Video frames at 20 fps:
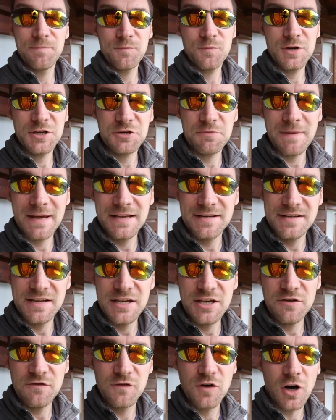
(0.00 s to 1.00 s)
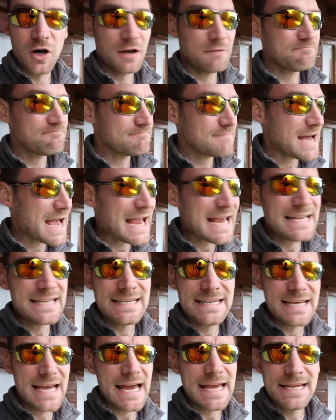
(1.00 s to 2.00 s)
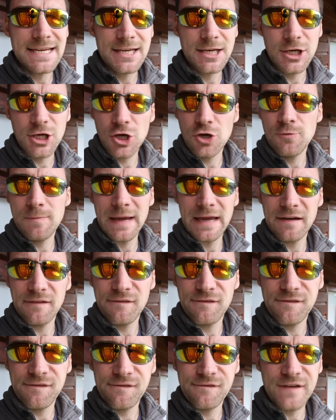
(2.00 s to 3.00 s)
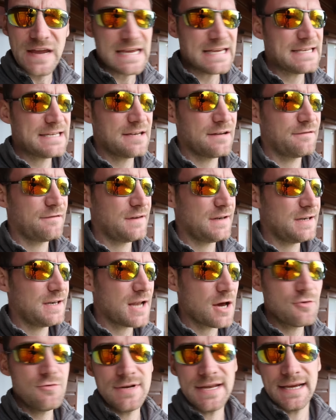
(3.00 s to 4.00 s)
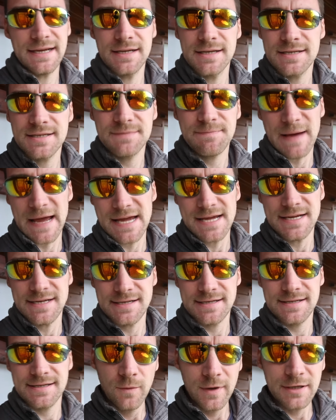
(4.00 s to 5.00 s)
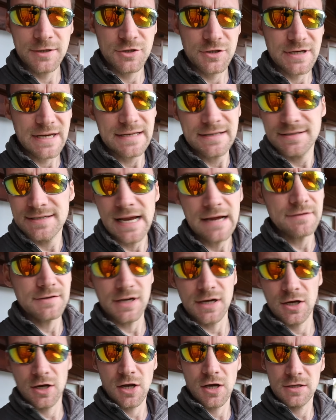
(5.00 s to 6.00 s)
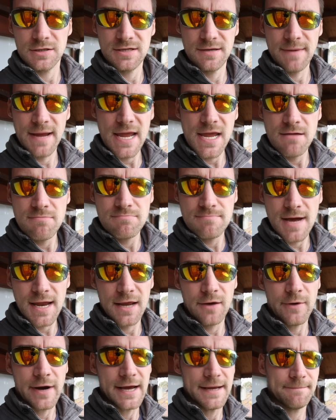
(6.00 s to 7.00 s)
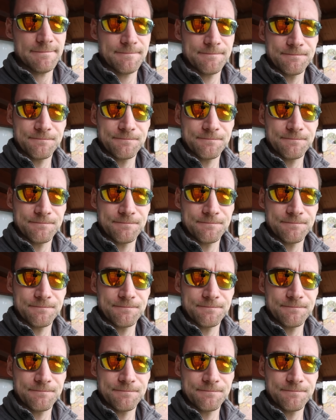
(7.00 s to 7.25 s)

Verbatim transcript: which means that you've got 88 cubic feet of loading space, which it sounds like a lot to me anyway.